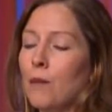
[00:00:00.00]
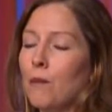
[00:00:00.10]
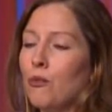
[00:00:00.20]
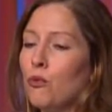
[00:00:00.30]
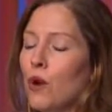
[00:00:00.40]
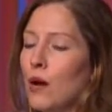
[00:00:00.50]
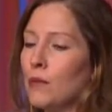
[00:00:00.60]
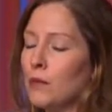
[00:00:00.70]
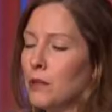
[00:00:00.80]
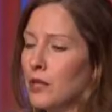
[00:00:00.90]

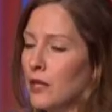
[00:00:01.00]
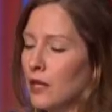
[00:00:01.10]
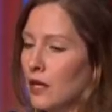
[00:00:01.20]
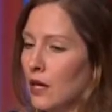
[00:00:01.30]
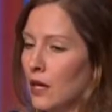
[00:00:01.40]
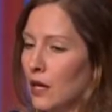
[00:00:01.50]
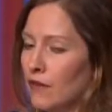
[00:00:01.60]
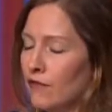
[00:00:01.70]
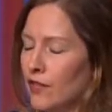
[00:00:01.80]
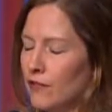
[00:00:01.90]
Probably
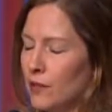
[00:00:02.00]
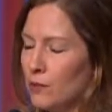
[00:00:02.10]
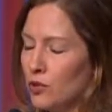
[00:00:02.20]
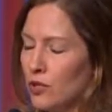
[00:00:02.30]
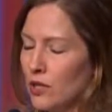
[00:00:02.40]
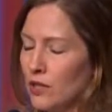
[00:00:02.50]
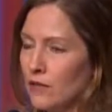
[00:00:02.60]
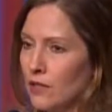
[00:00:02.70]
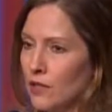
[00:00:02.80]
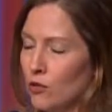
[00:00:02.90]
50%
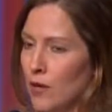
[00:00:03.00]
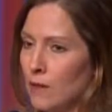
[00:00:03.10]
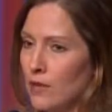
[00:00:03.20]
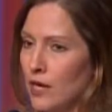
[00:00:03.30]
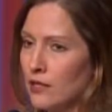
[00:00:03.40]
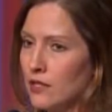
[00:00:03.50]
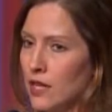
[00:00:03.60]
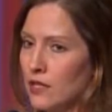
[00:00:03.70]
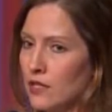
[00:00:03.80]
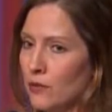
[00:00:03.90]
of the legal malpractice
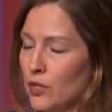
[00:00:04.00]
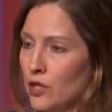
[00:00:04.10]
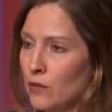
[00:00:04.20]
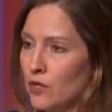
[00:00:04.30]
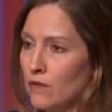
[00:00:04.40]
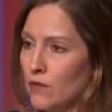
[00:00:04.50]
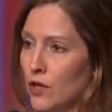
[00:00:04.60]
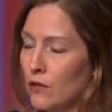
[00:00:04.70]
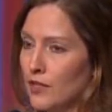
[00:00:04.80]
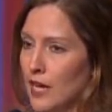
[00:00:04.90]
cases in which I was
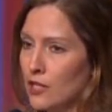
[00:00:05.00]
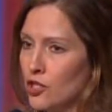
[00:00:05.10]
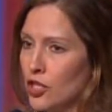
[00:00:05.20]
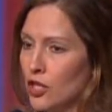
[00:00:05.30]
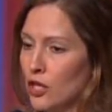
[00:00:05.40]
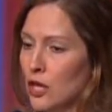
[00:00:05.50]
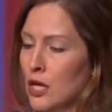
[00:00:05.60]
involved last year